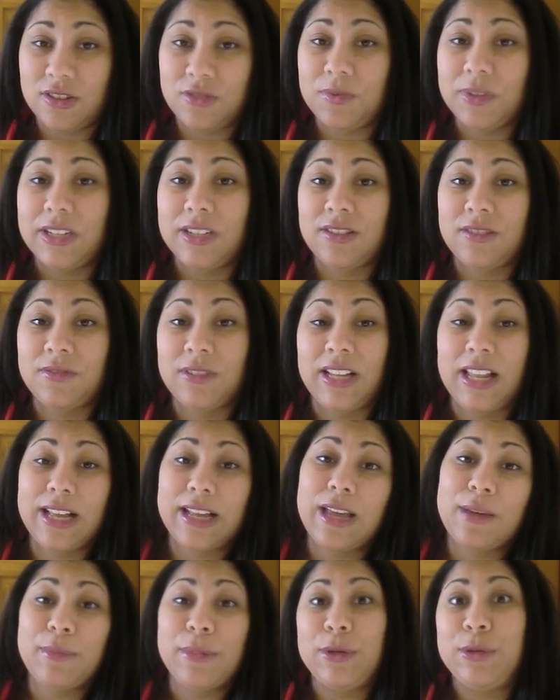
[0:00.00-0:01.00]
well, I
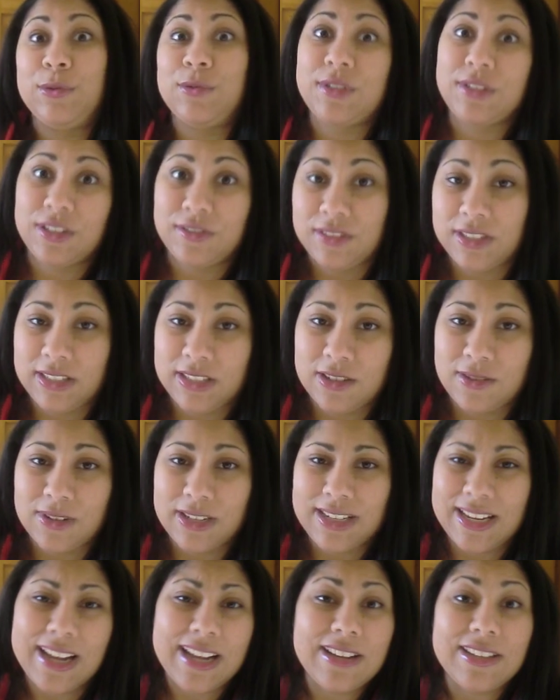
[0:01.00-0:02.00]
got my own stuff to deal
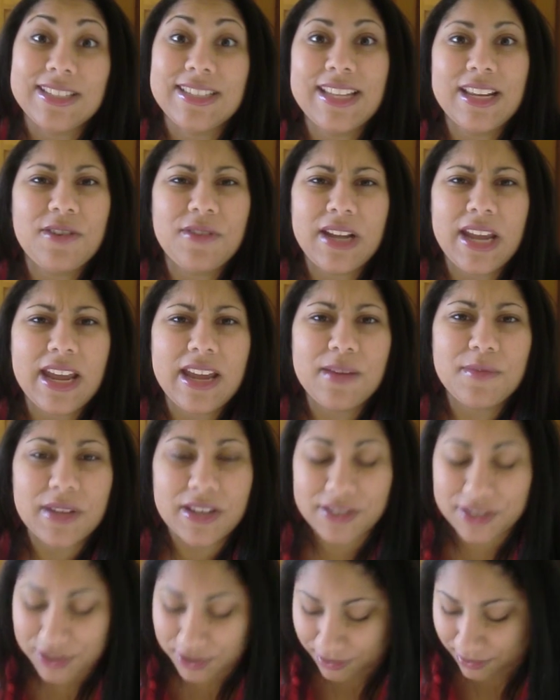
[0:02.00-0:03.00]
with. Because they don't care
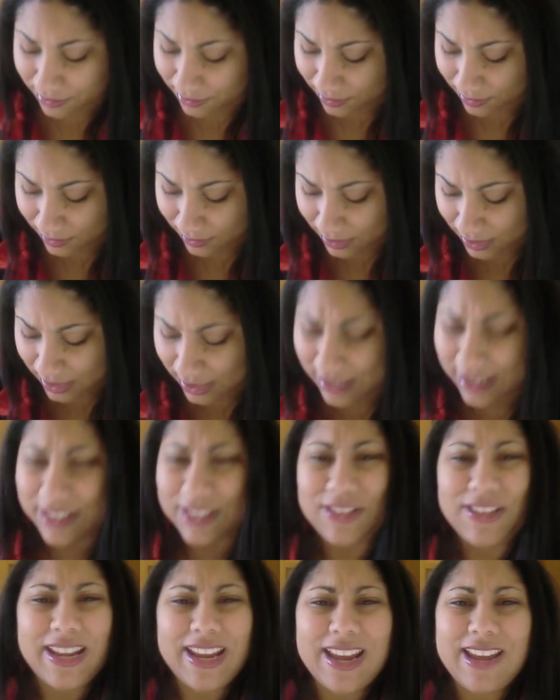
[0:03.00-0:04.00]
about you.
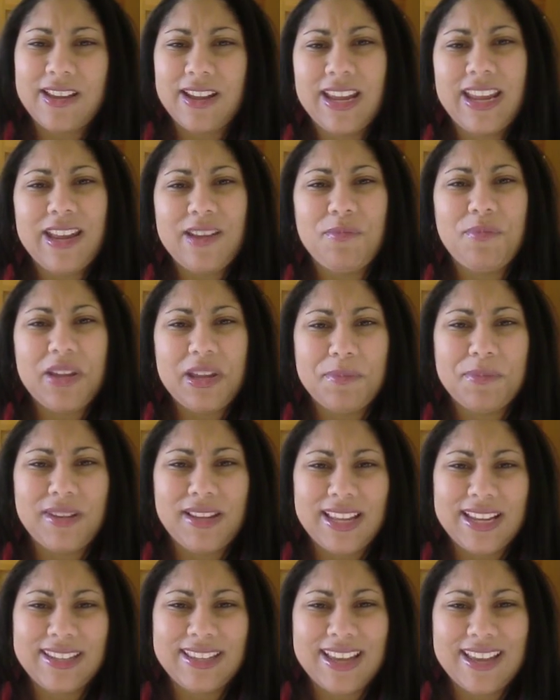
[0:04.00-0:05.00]
You can't keep people
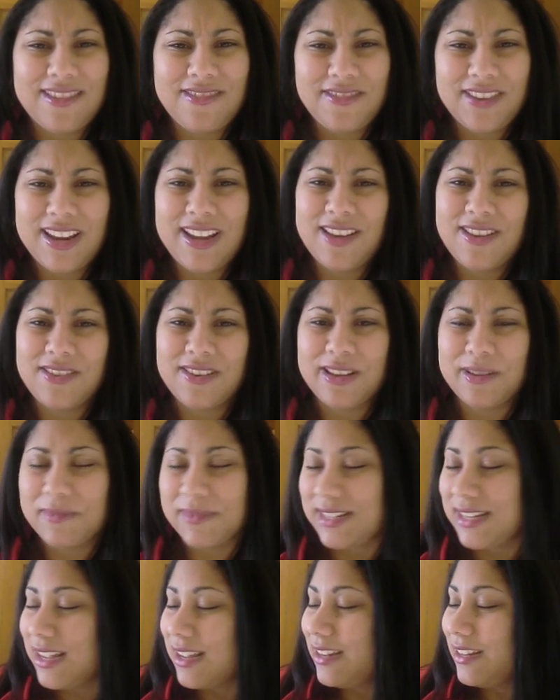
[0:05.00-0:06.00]
like that around. I'm
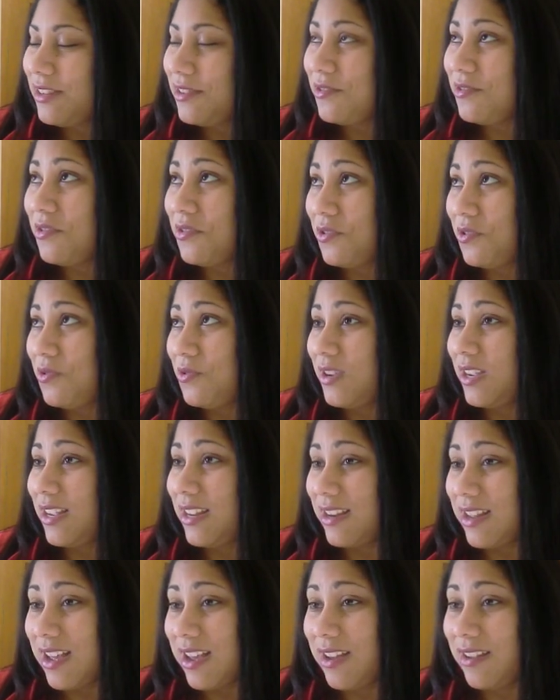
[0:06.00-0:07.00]
telling you, you
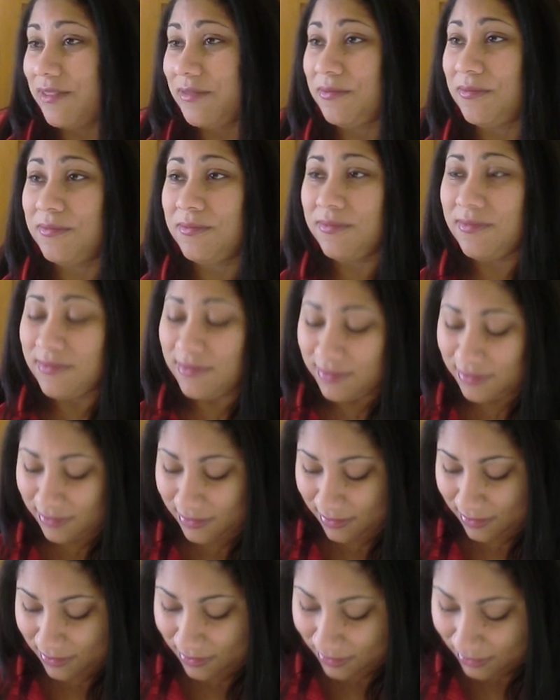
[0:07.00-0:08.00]
cannot.
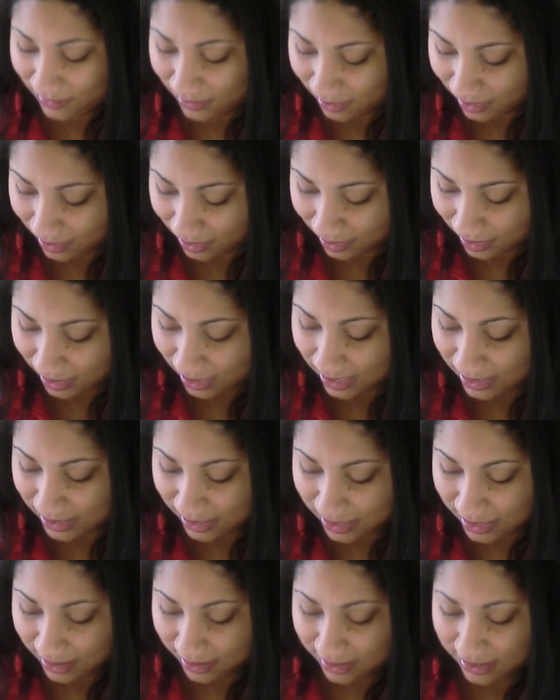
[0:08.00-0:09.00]
Here's
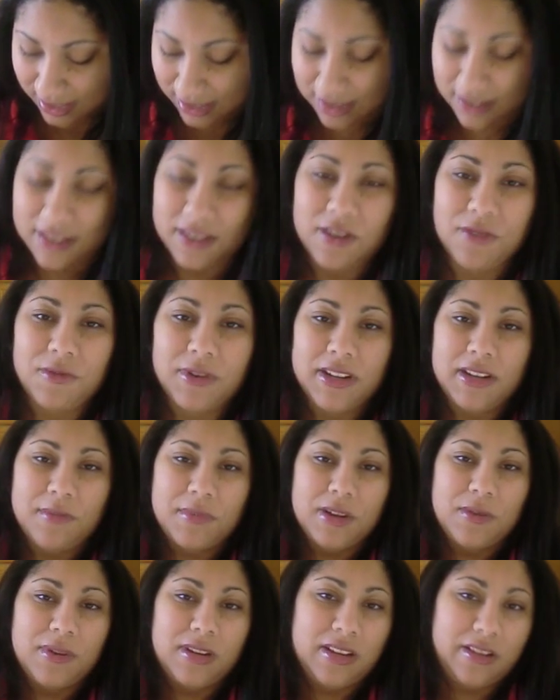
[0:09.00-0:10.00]
another thing. Worrying
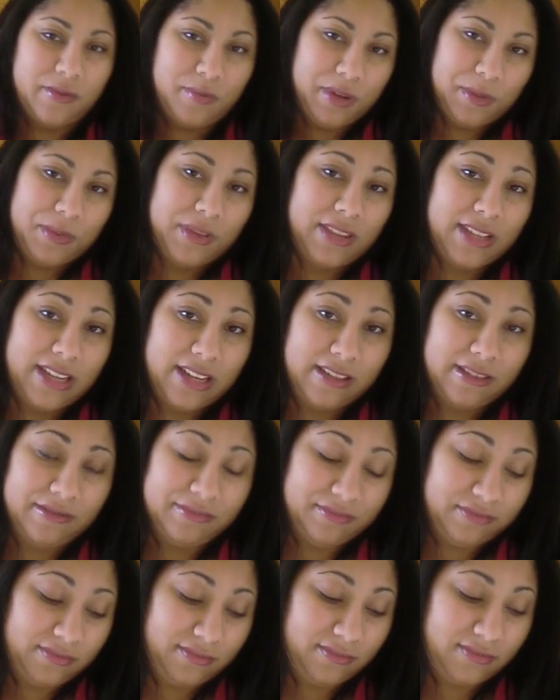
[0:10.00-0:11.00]
about what other people think.
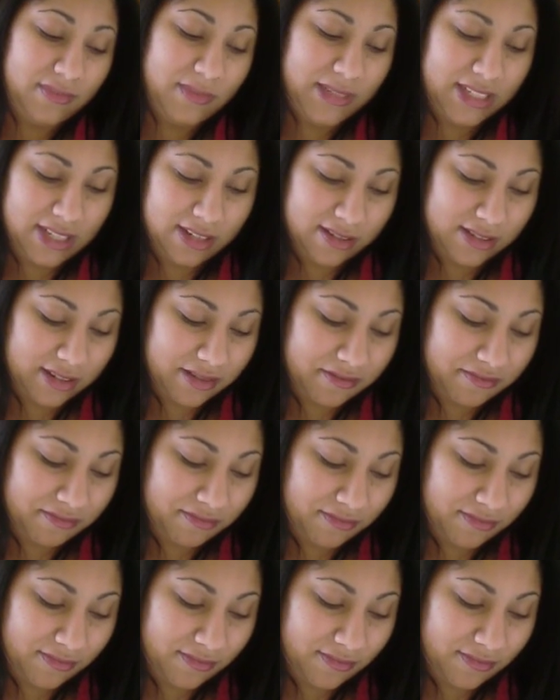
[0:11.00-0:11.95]
Let me tell you something.